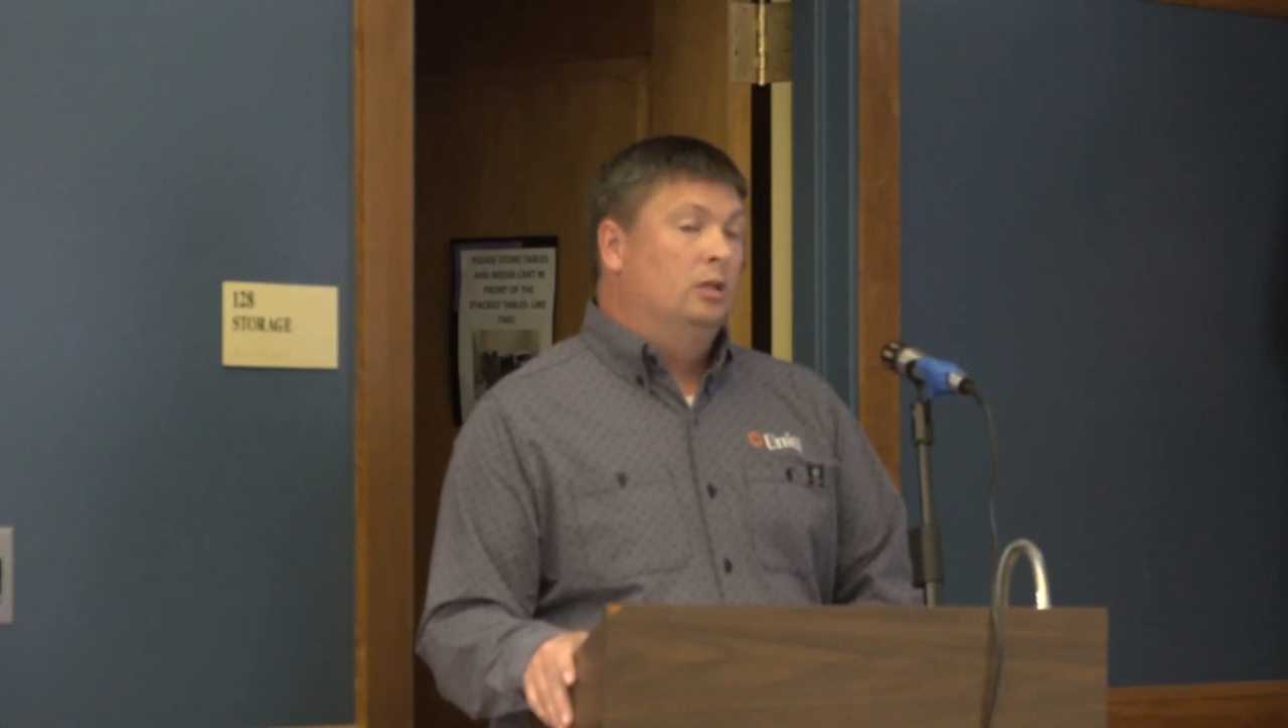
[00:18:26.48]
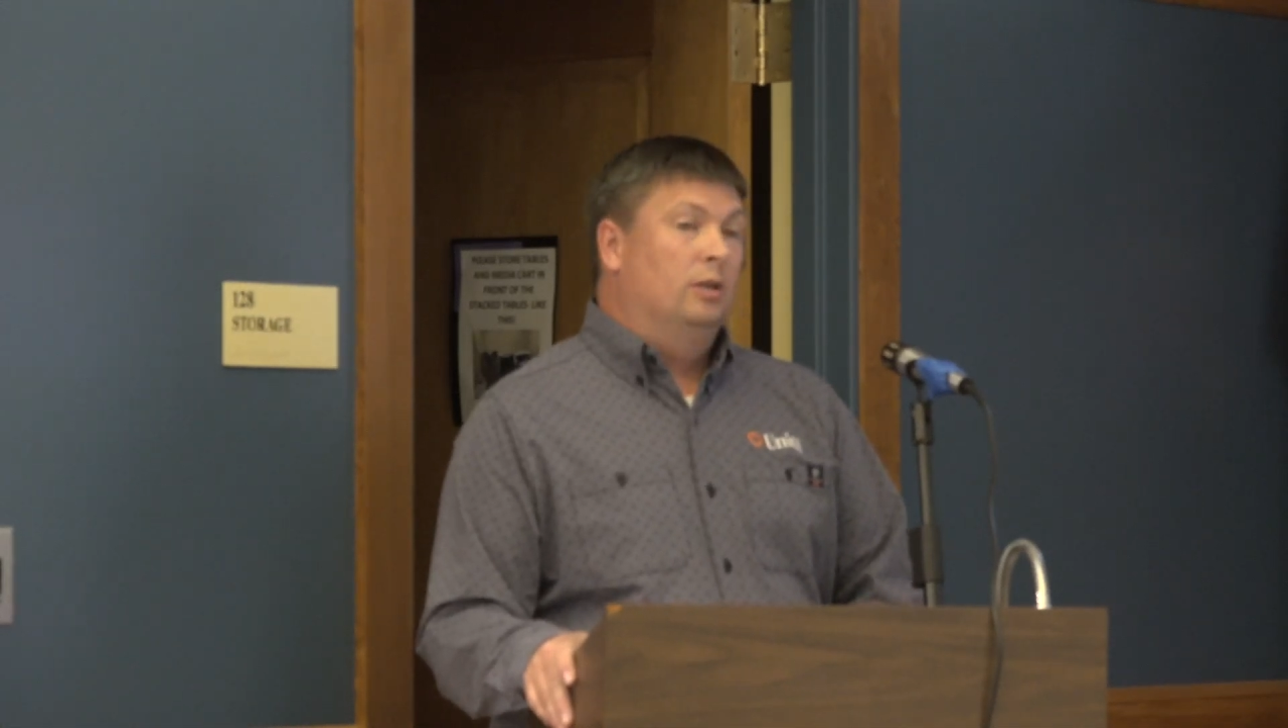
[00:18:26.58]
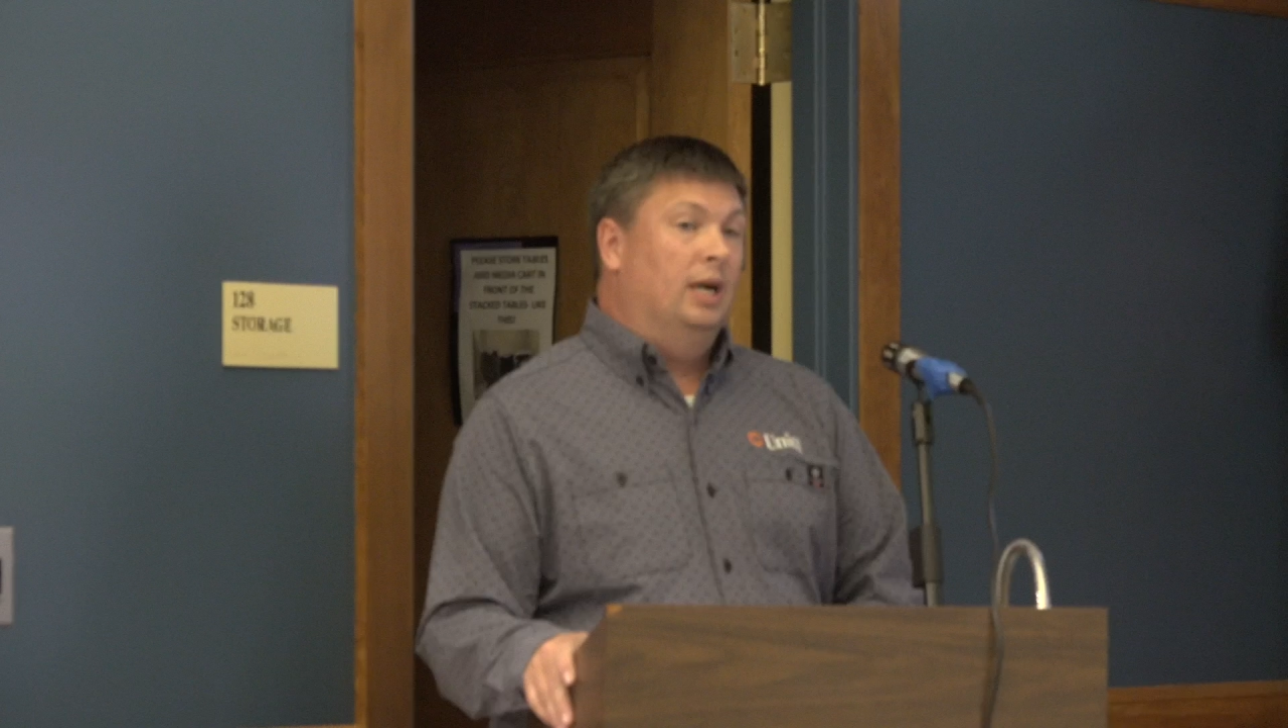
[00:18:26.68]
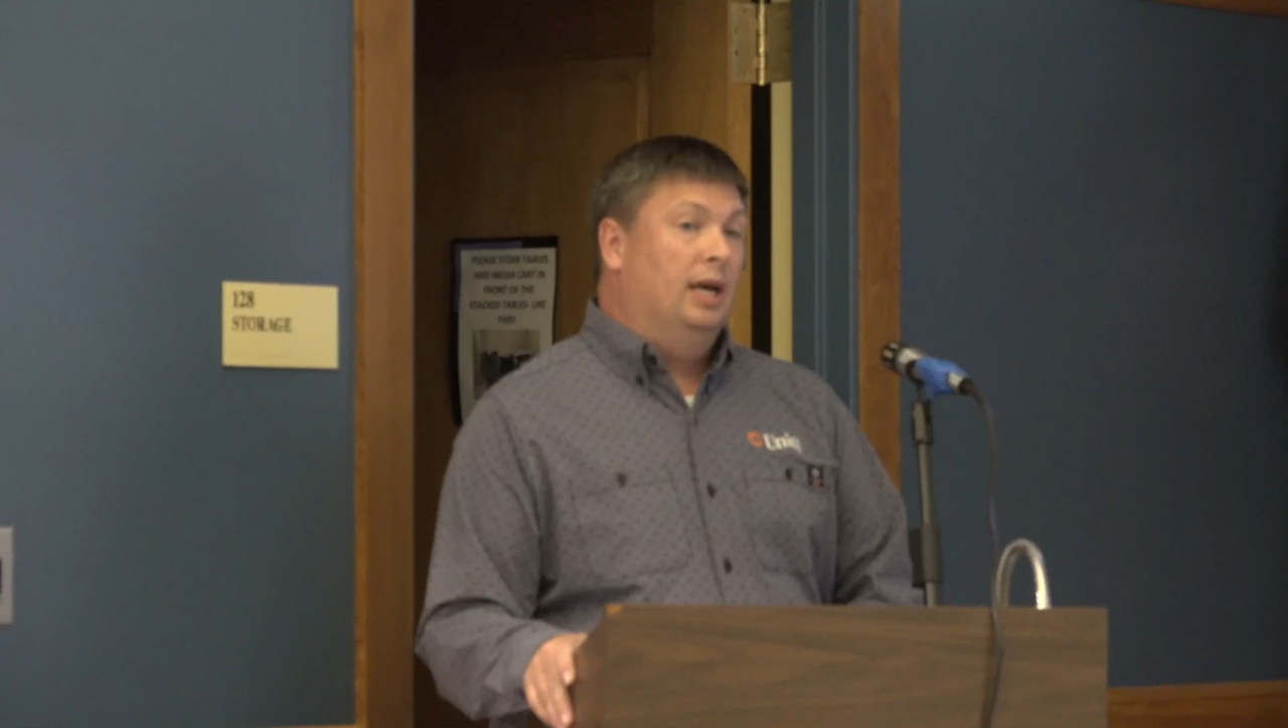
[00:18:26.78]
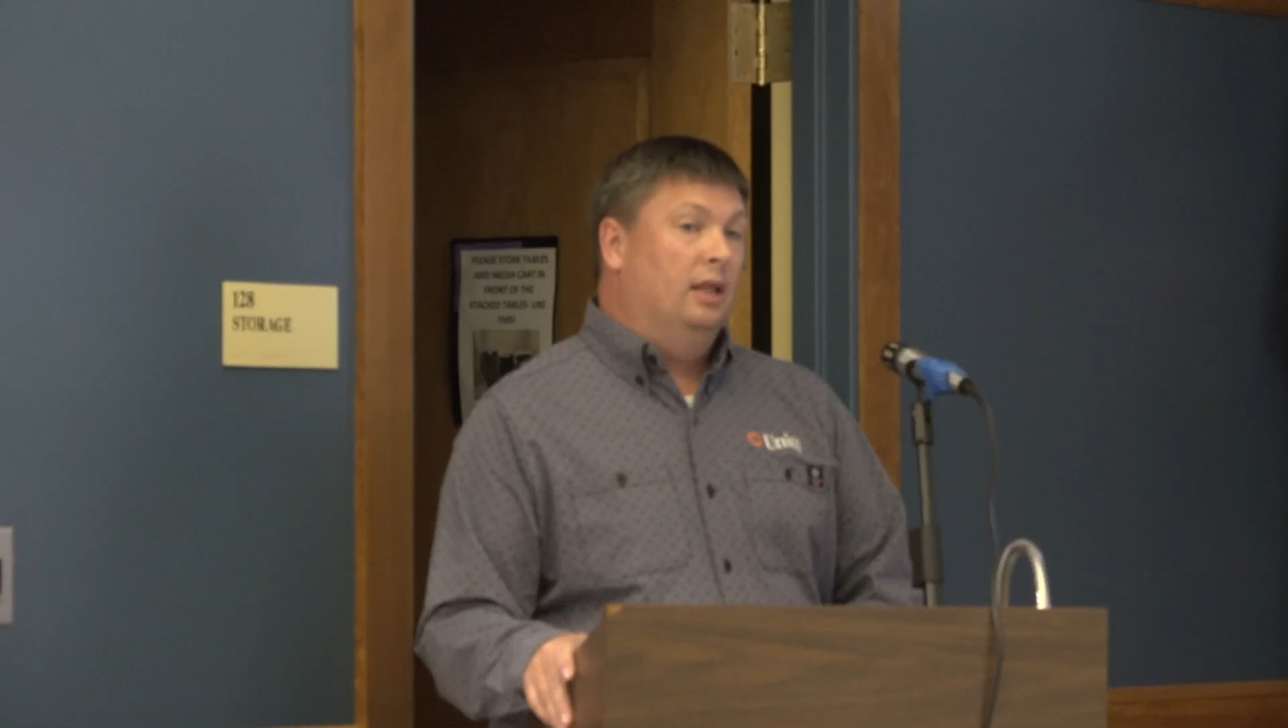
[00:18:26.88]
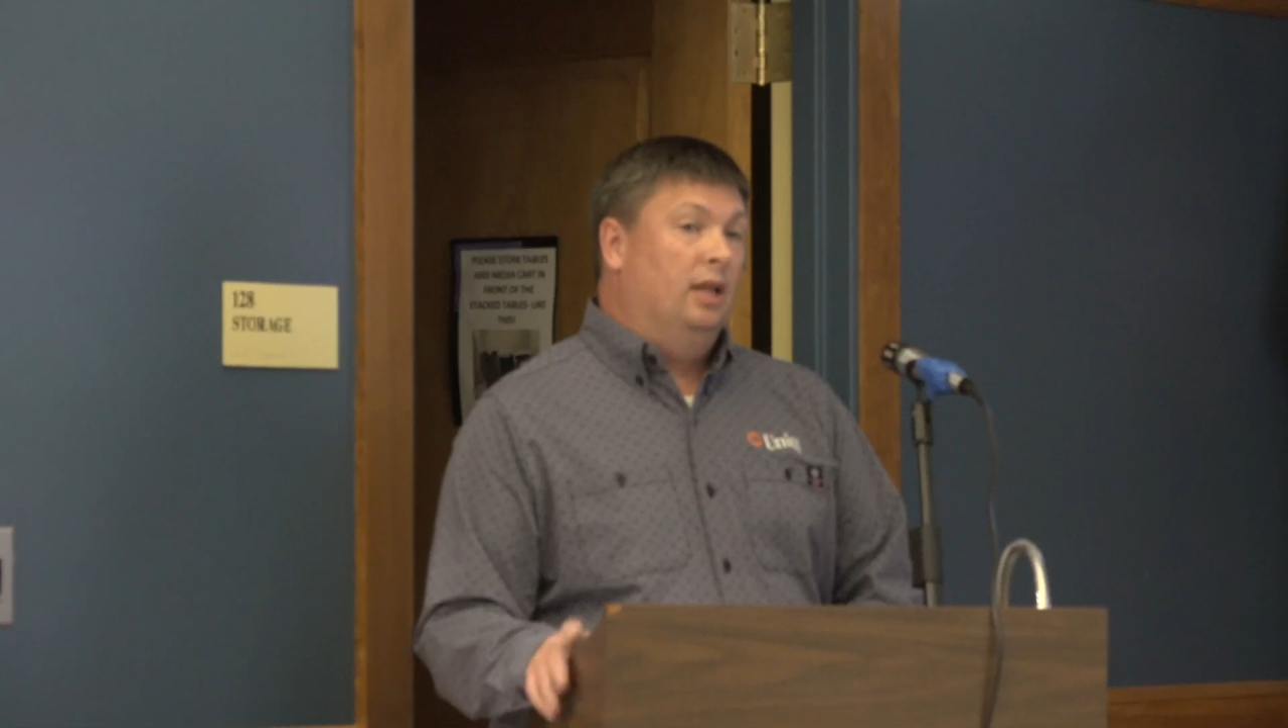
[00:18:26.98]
So at a high